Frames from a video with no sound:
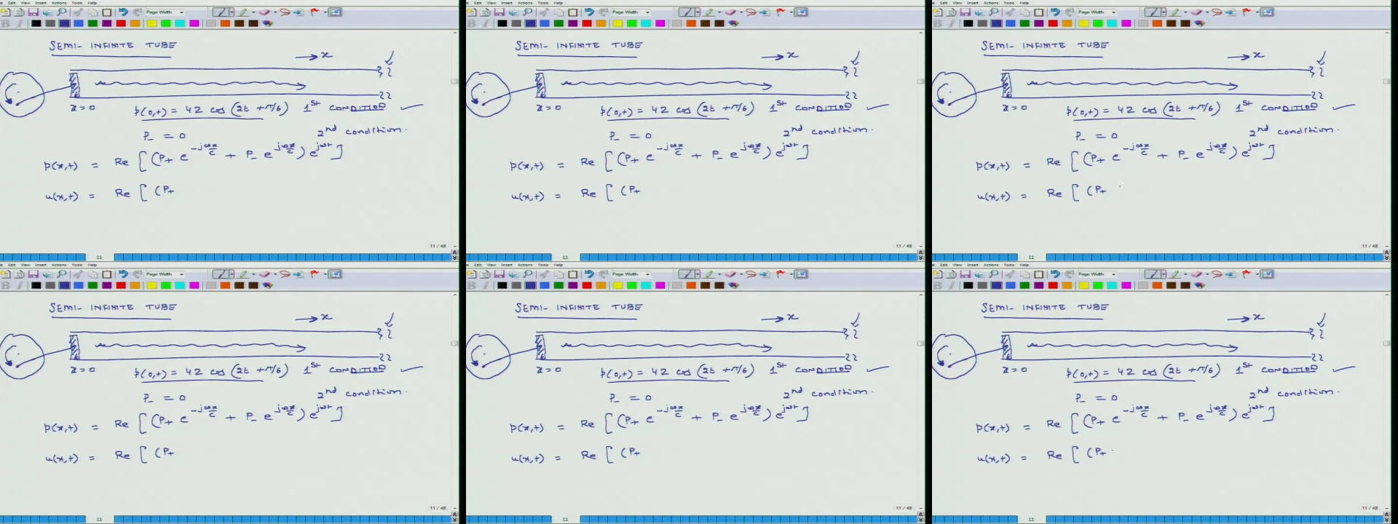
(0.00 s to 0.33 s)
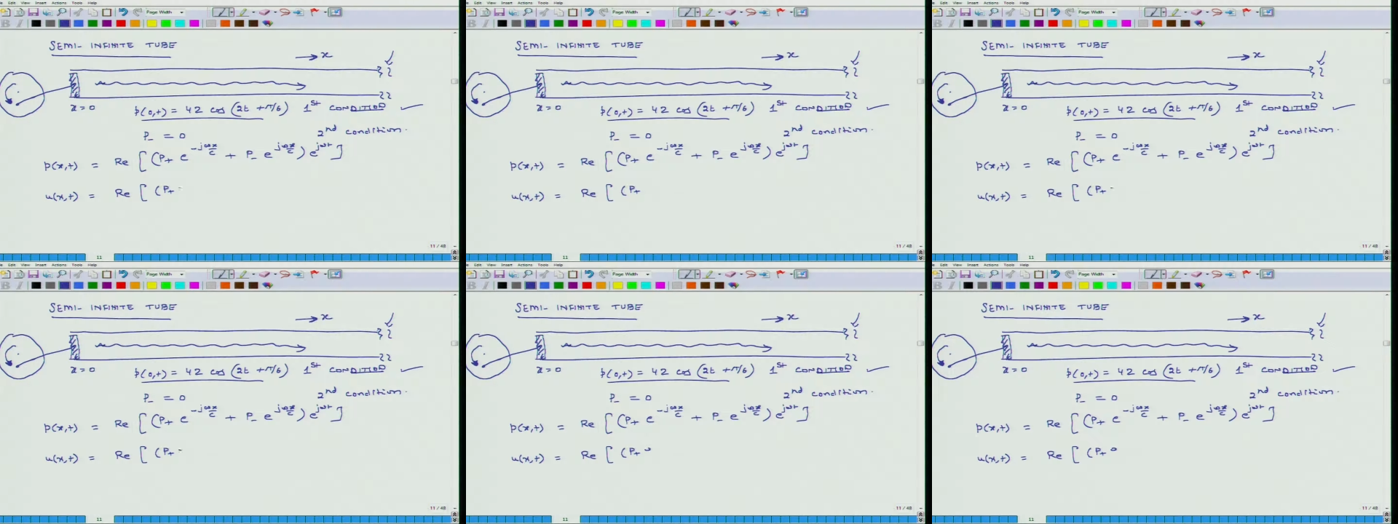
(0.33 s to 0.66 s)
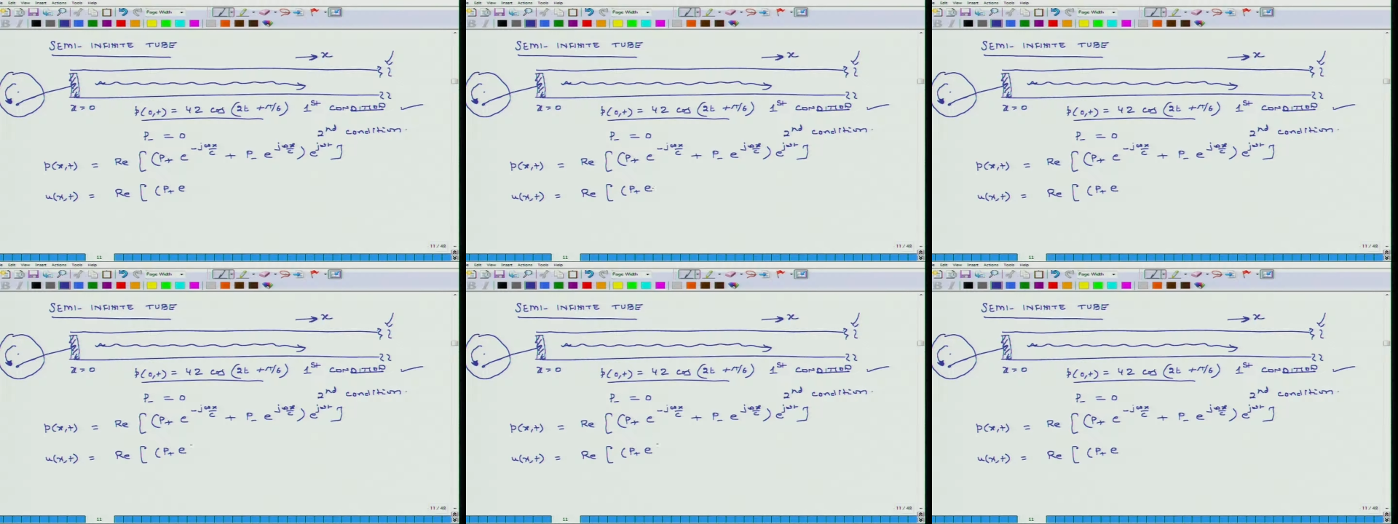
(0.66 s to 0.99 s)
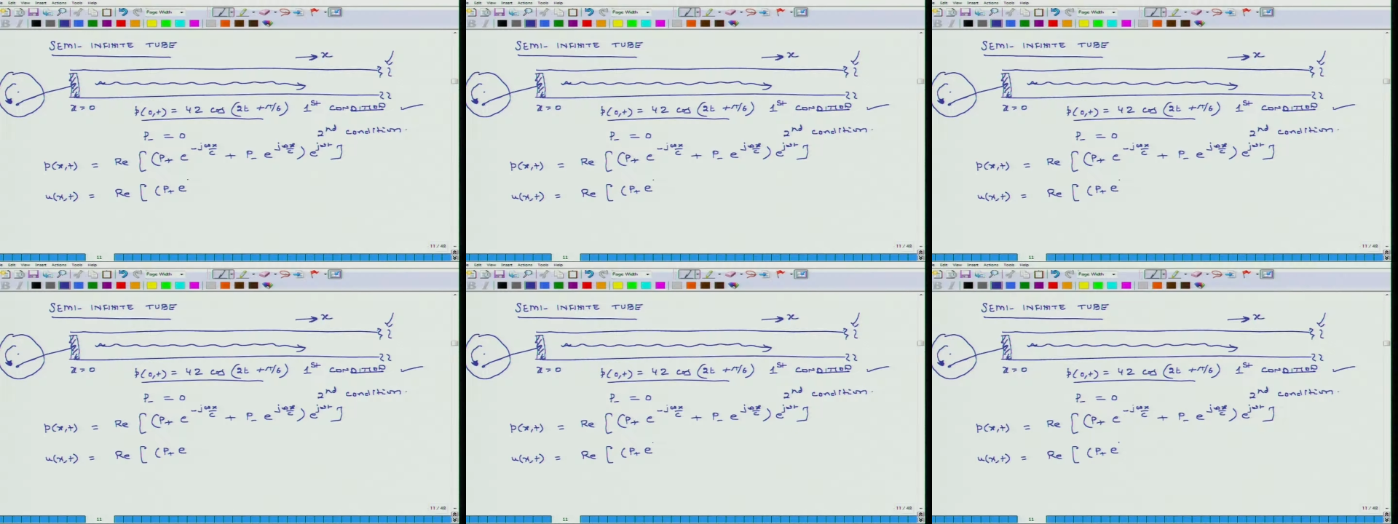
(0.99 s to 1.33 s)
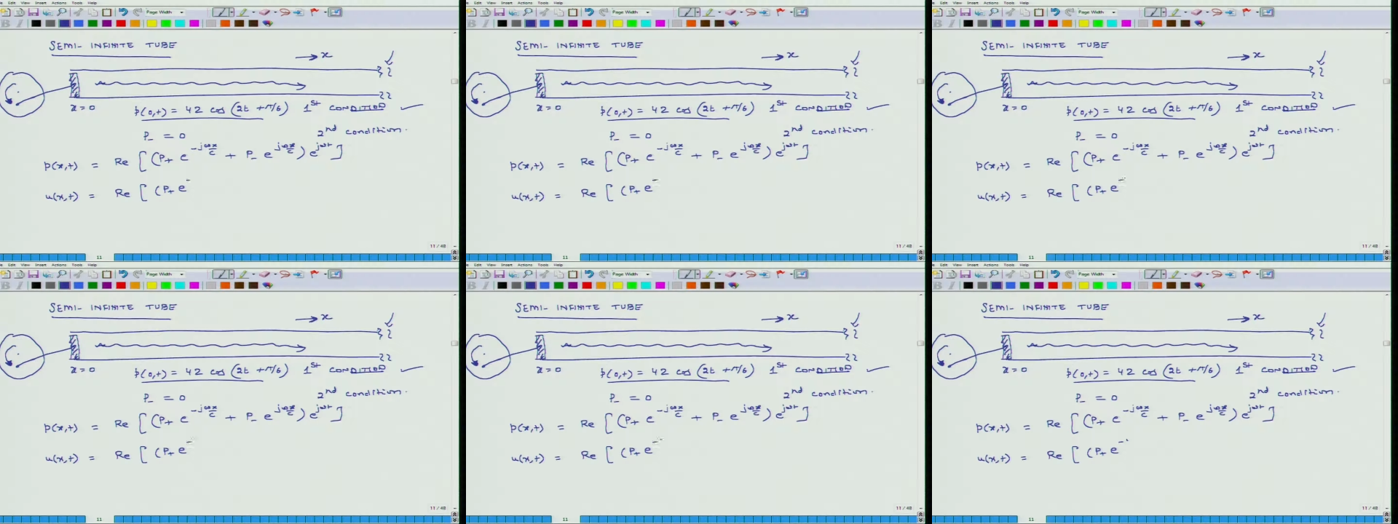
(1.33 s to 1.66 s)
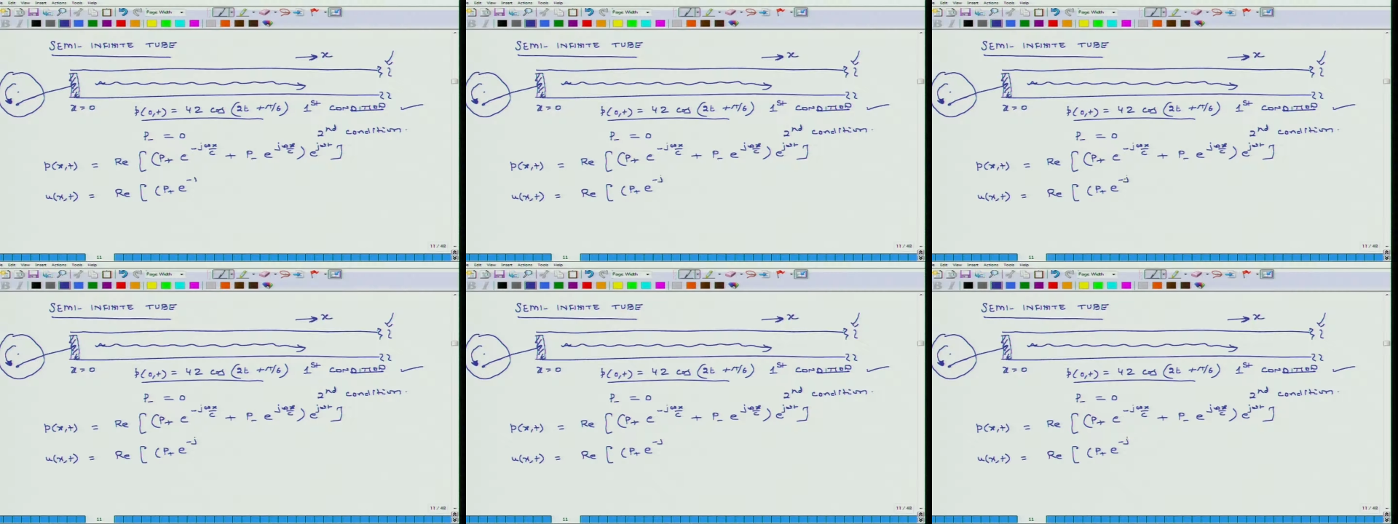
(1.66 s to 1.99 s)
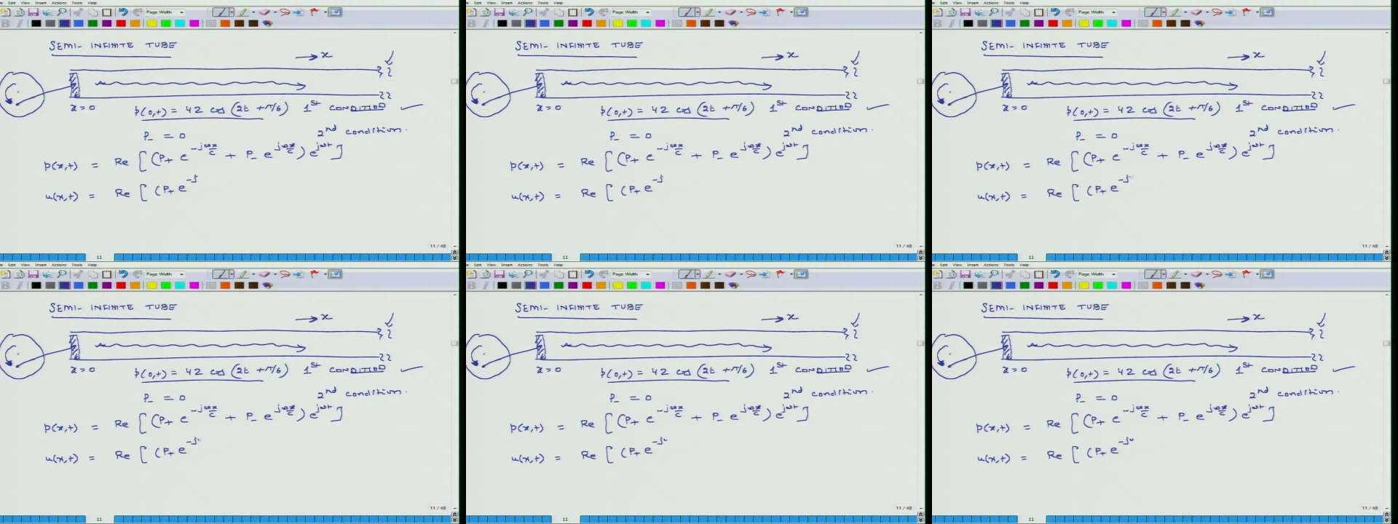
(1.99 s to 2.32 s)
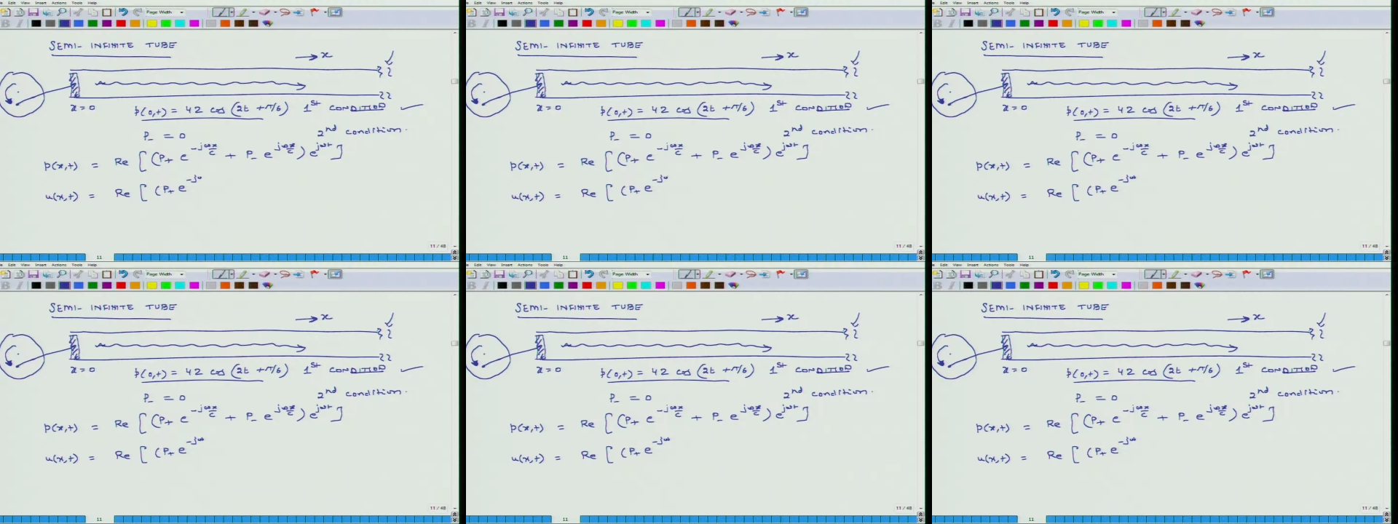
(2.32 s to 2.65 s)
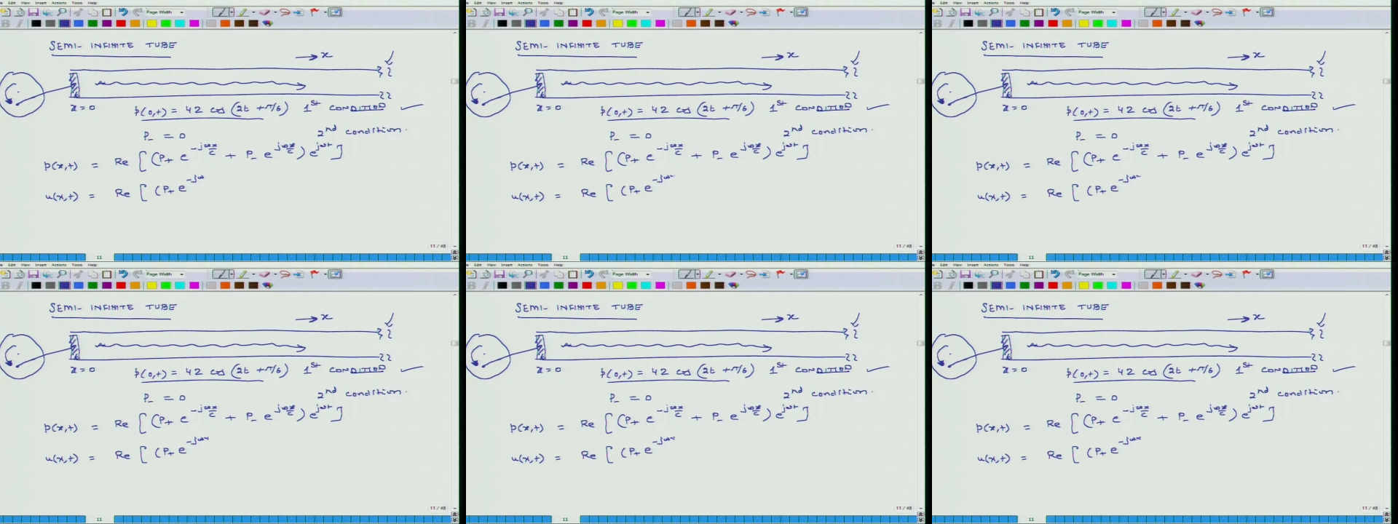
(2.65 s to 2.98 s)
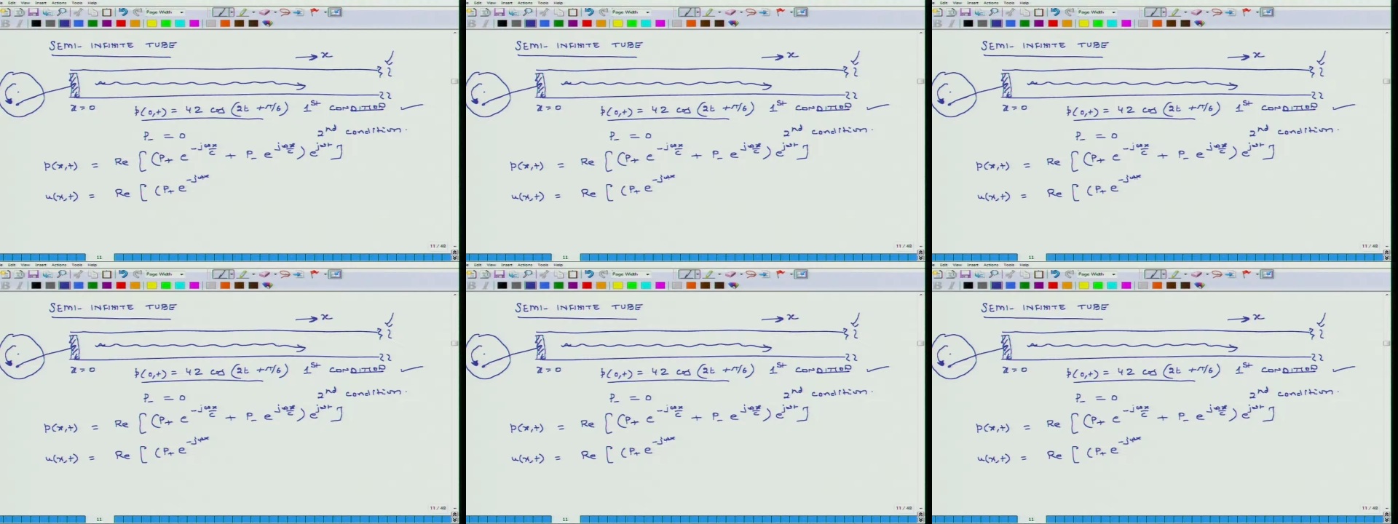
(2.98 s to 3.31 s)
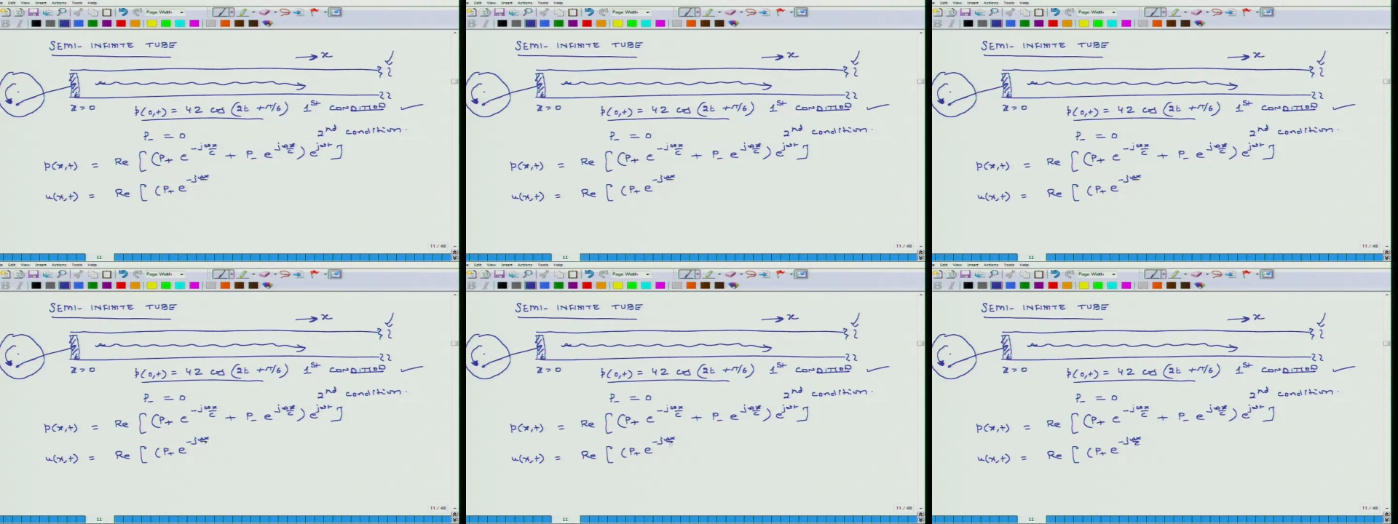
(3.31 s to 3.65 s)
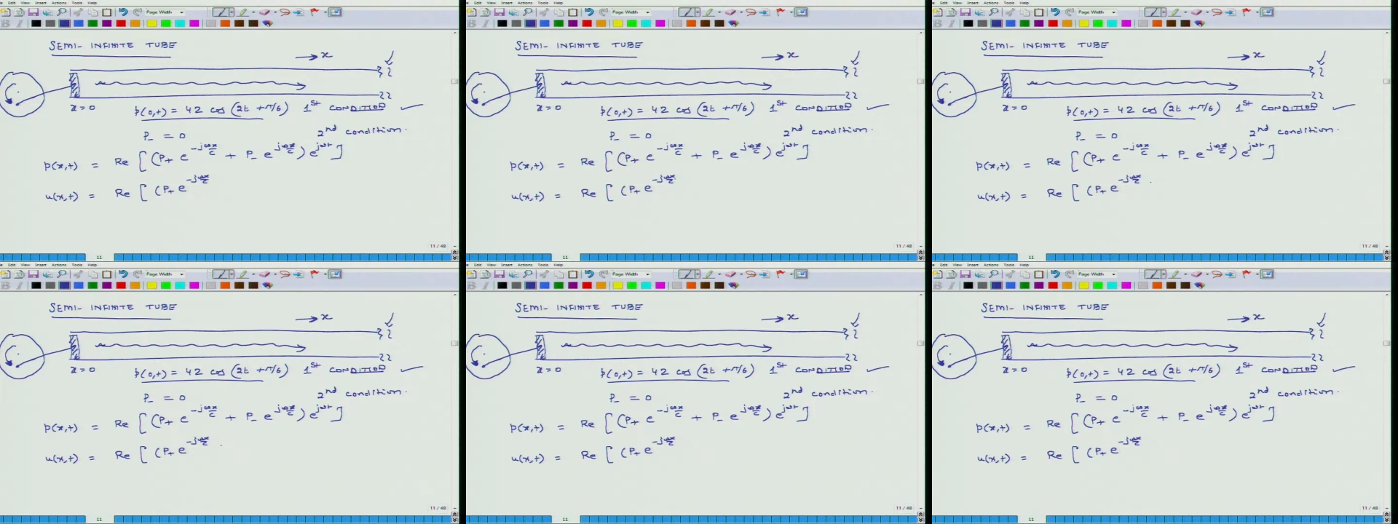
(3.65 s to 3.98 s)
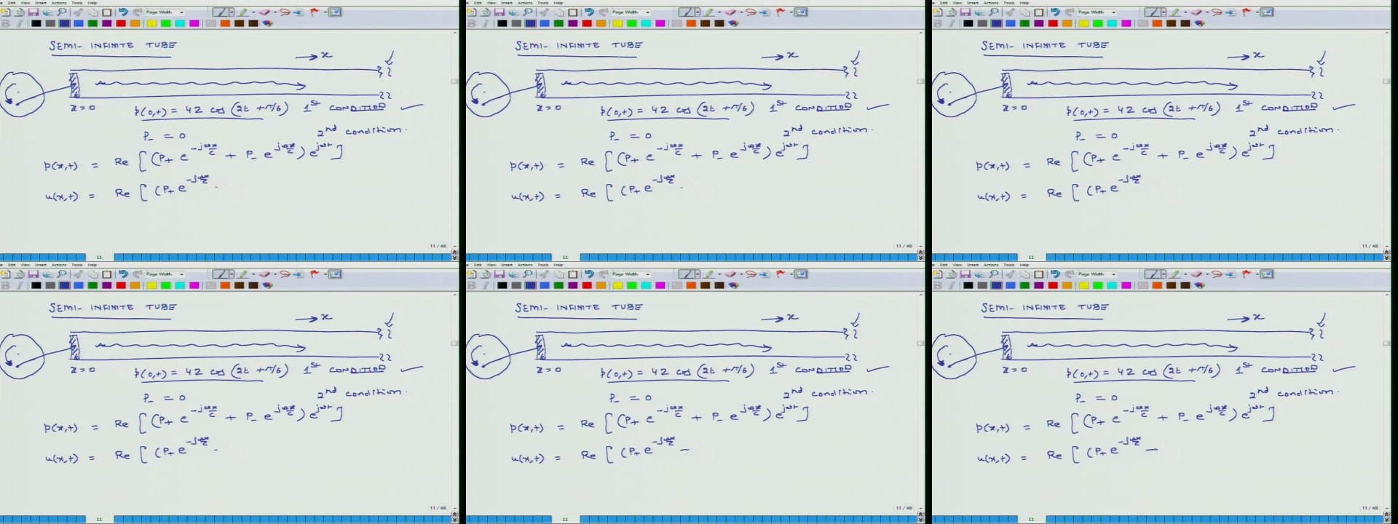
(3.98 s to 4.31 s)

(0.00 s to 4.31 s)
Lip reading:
No face is visible, so there are no lips to read.